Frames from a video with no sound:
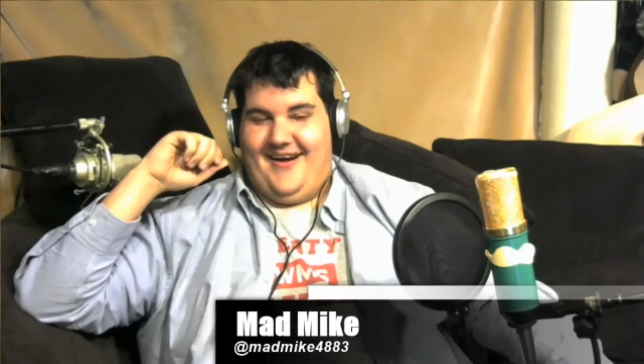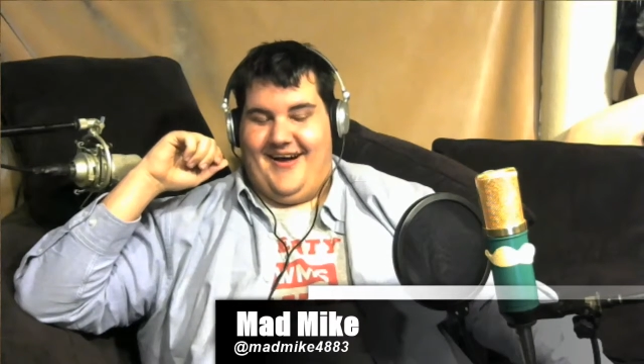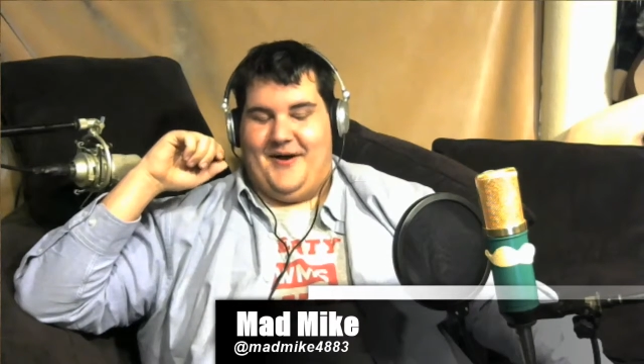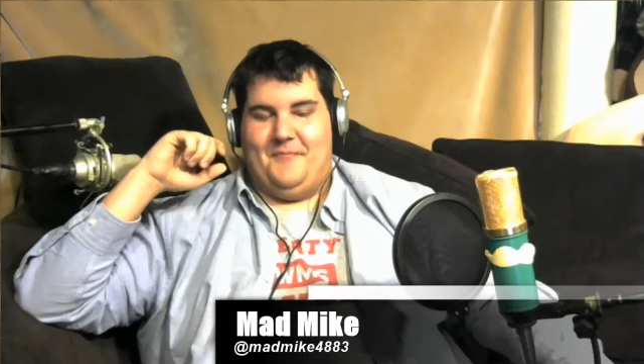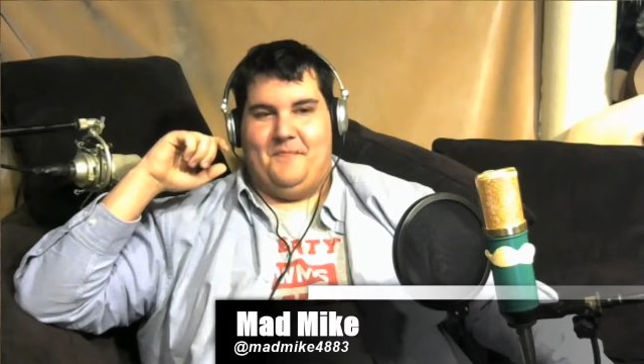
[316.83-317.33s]

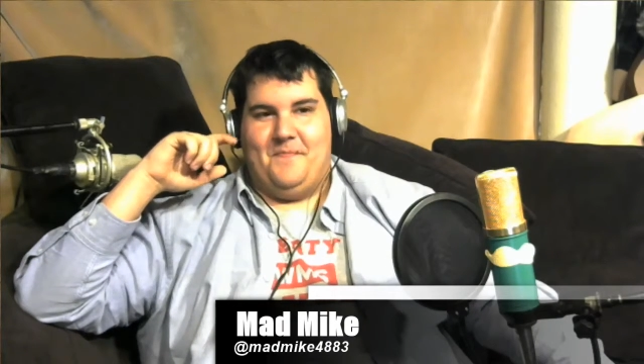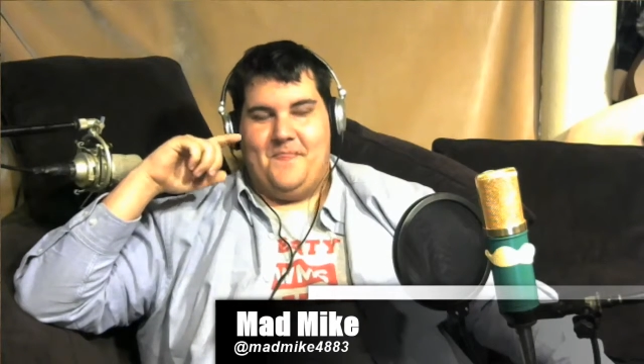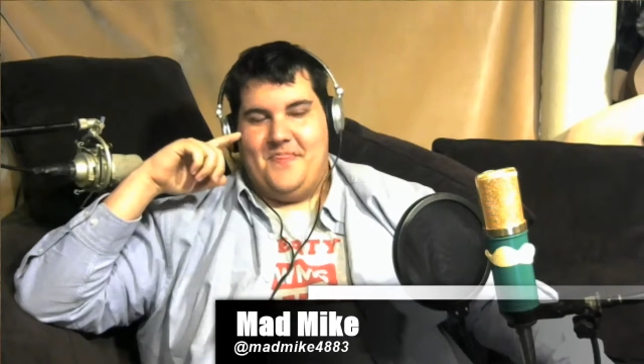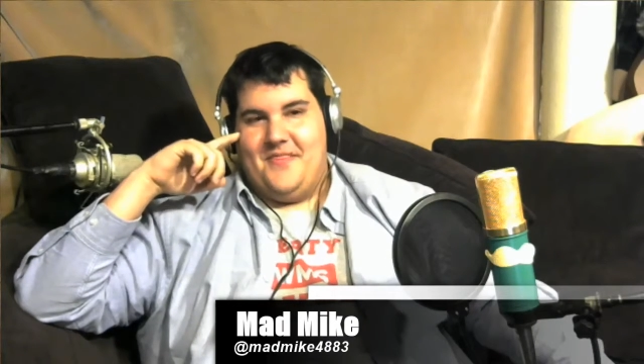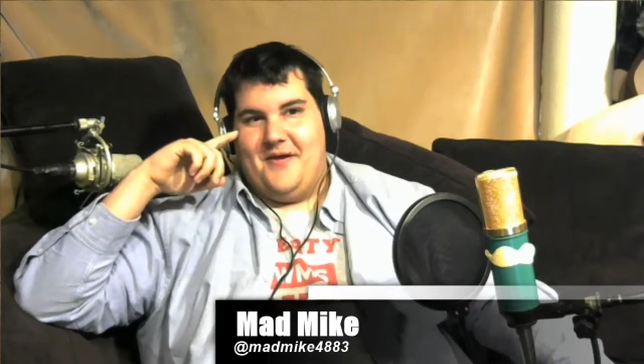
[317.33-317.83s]
Um
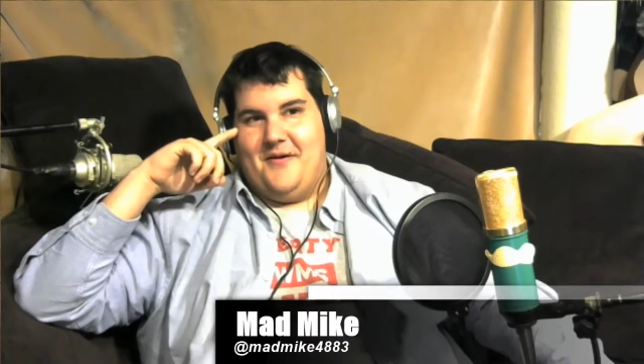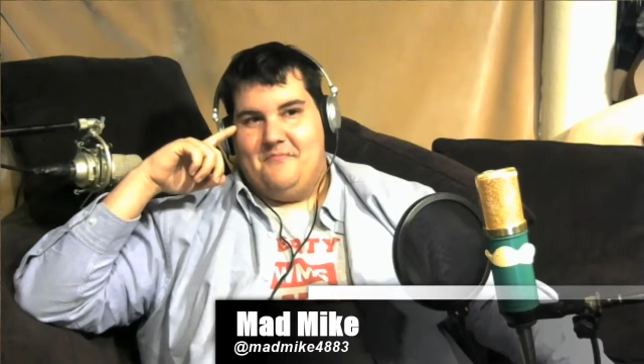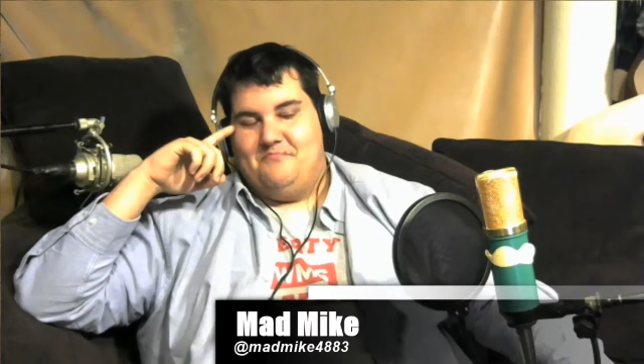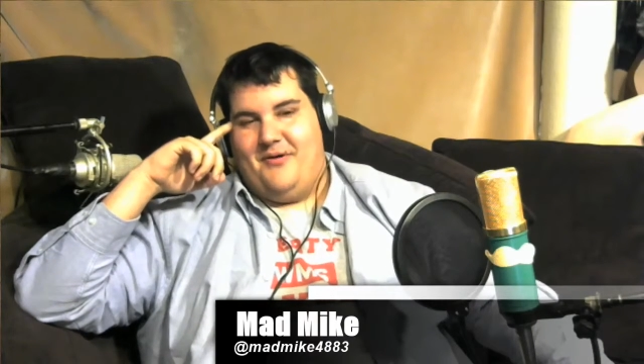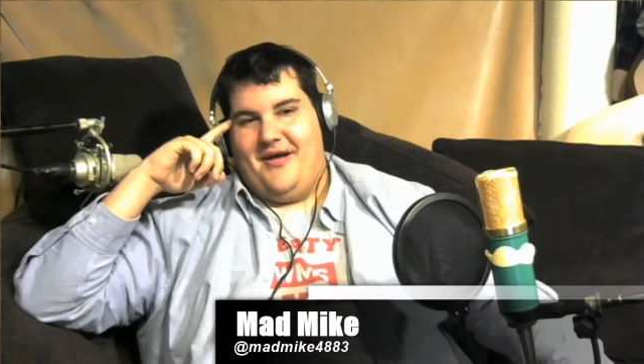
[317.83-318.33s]

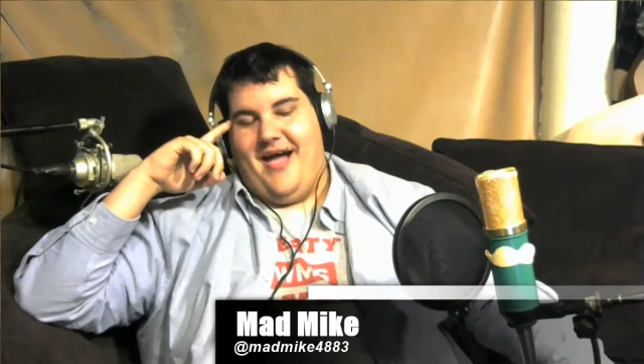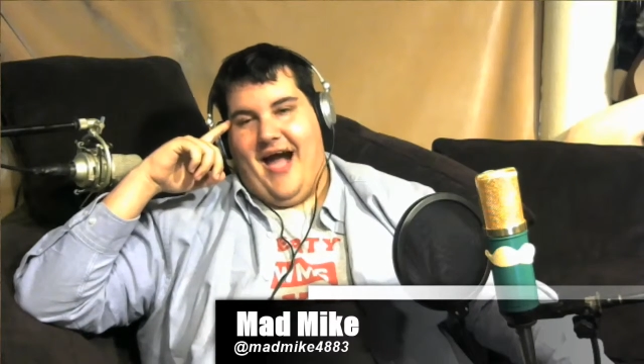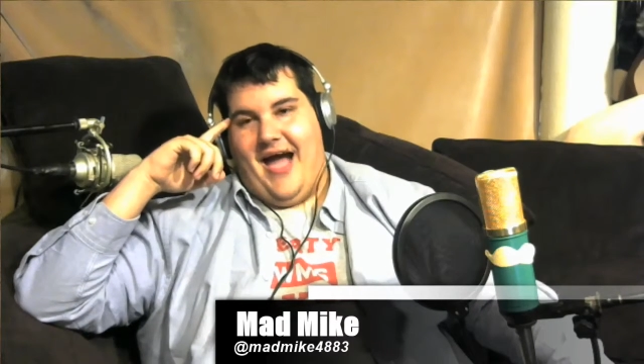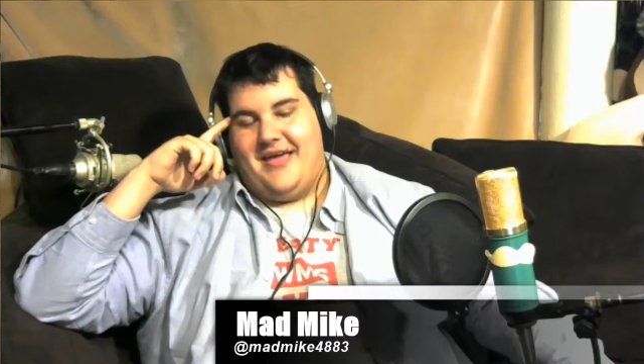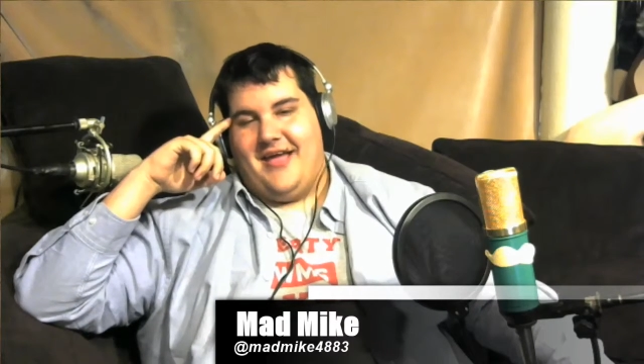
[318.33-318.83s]
but
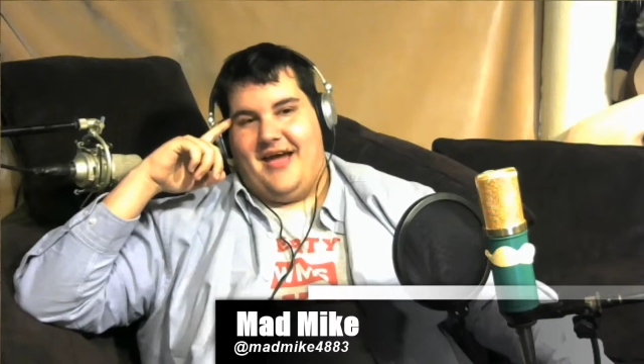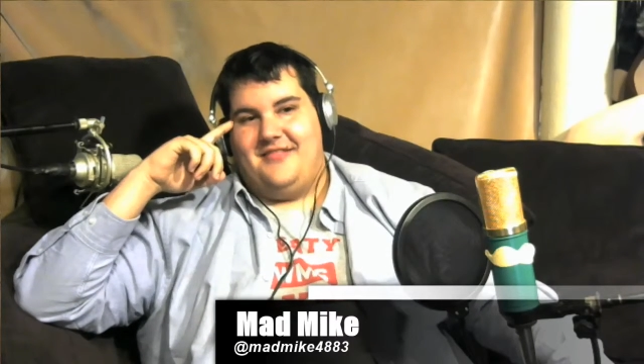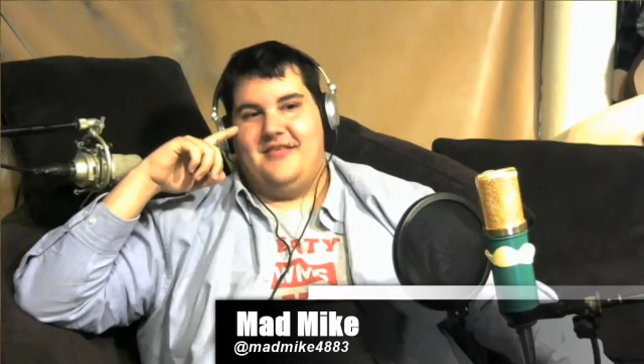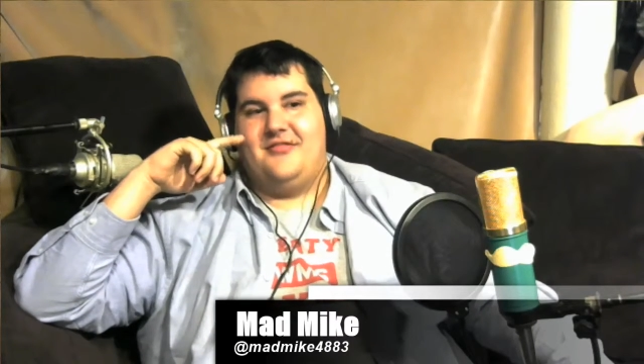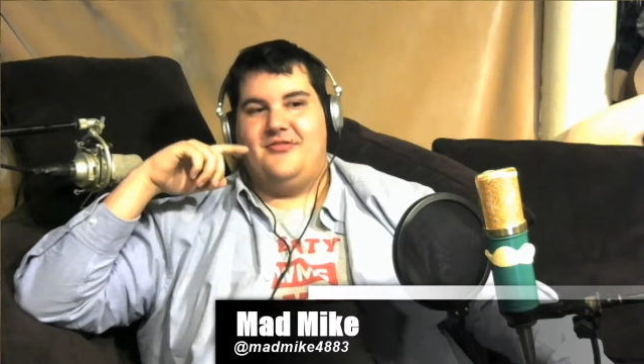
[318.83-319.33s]
I I
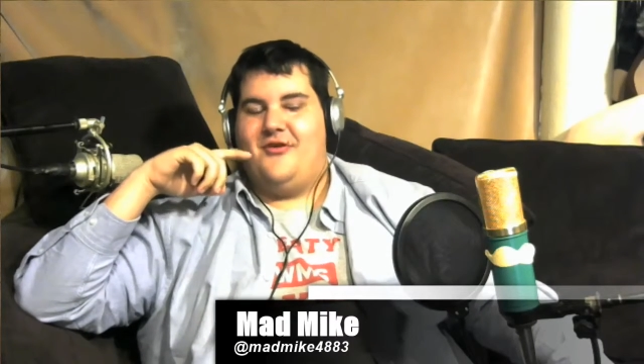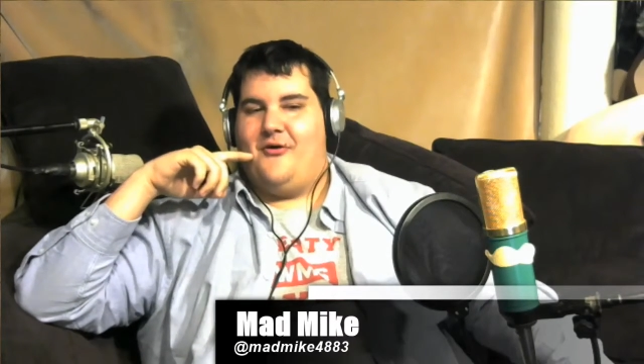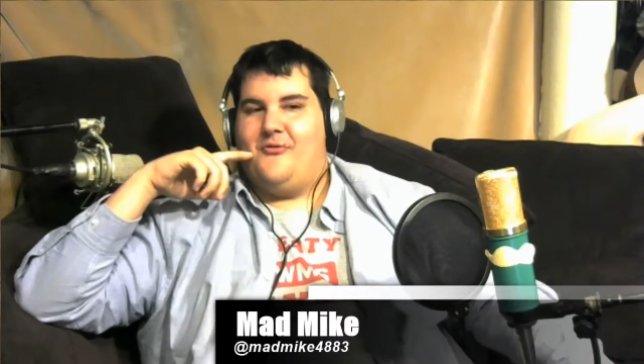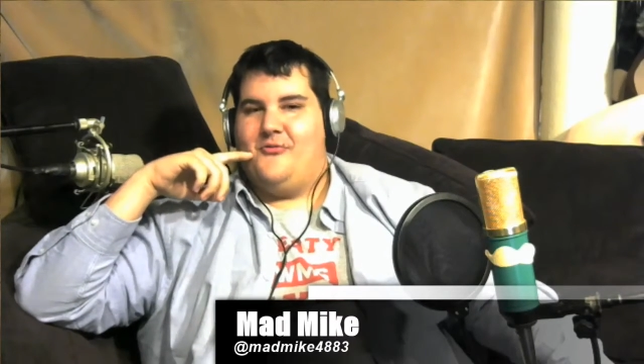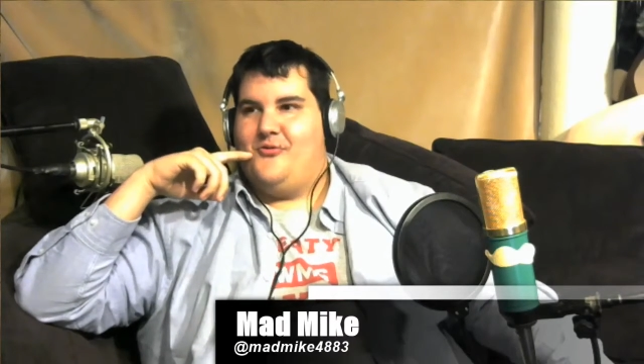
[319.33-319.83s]
didn't
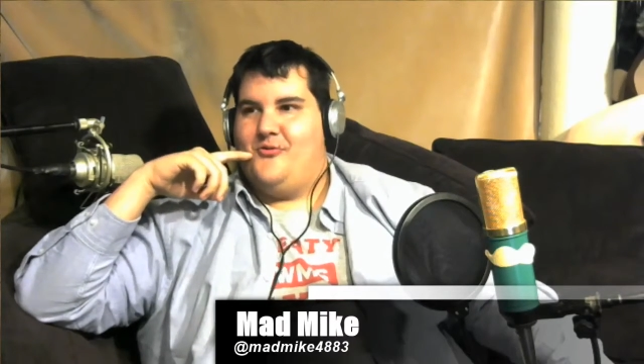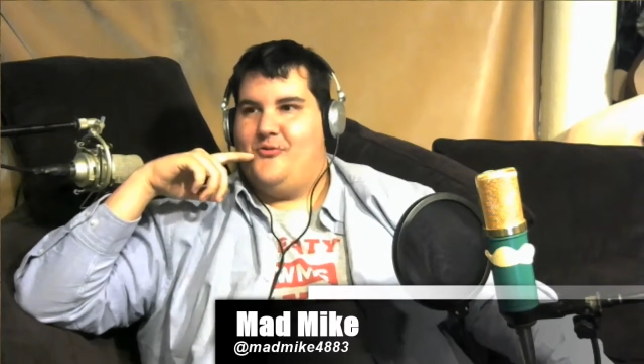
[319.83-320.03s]
know